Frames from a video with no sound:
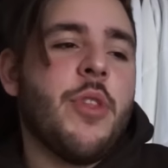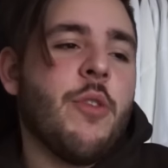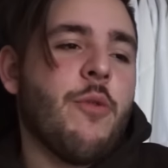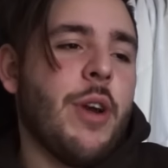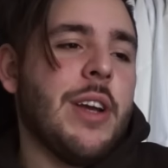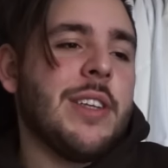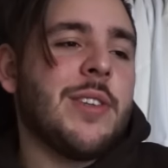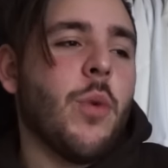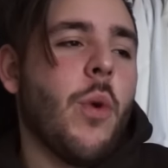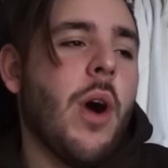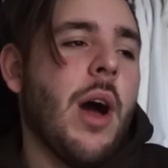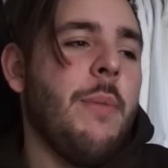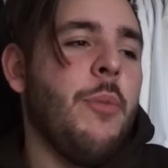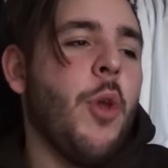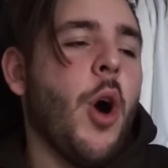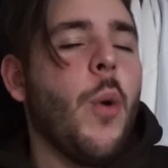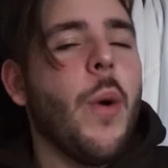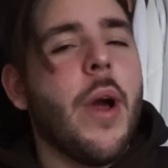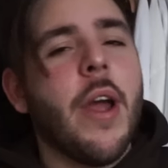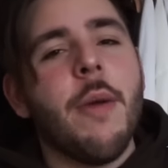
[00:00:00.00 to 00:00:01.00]
the reason why I'm
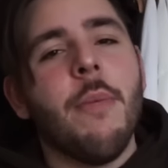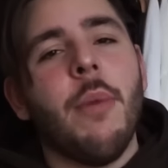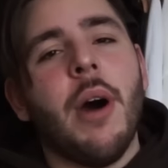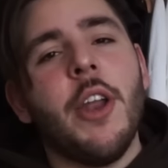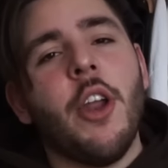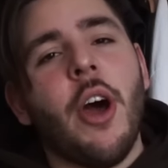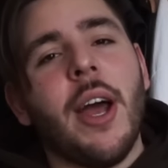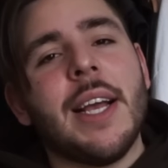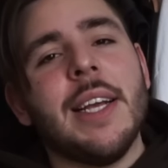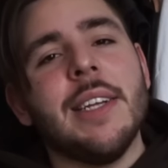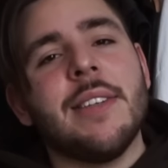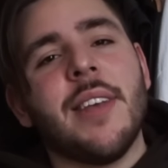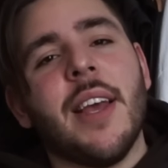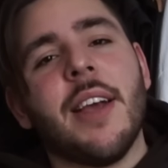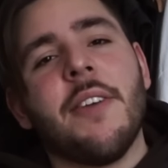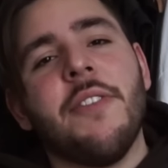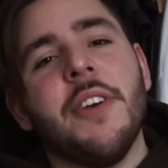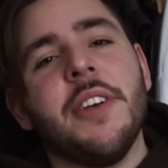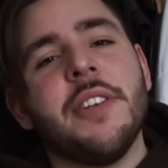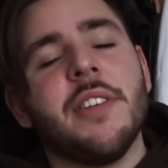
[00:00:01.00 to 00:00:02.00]
not wearing my Nike
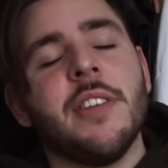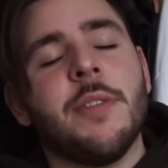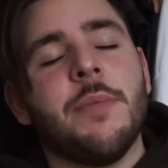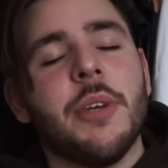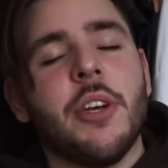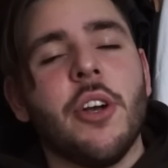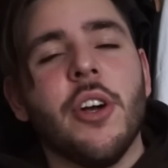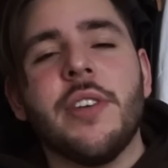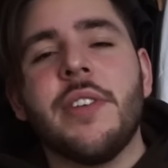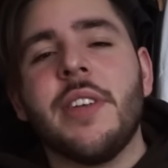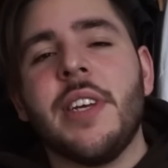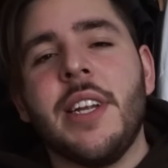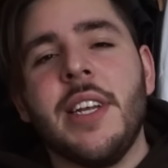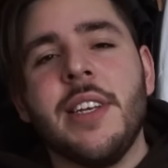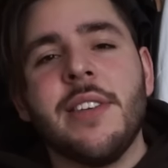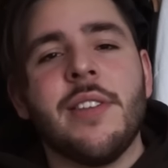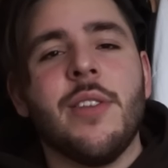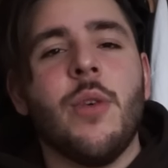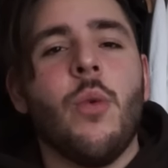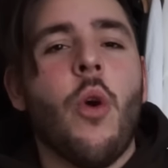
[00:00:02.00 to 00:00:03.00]
Tech Fleece is because it
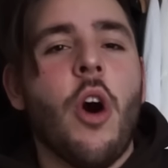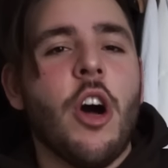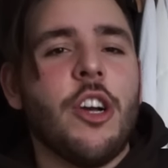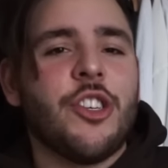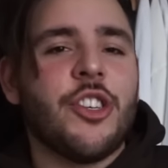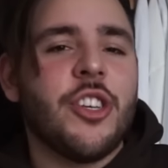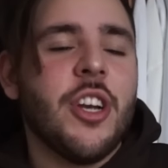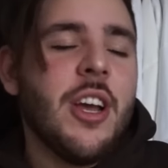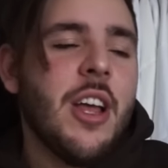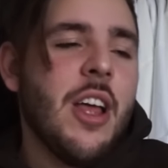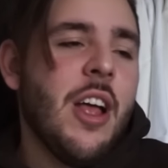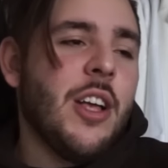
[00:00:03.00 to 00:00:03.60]
is in the wash,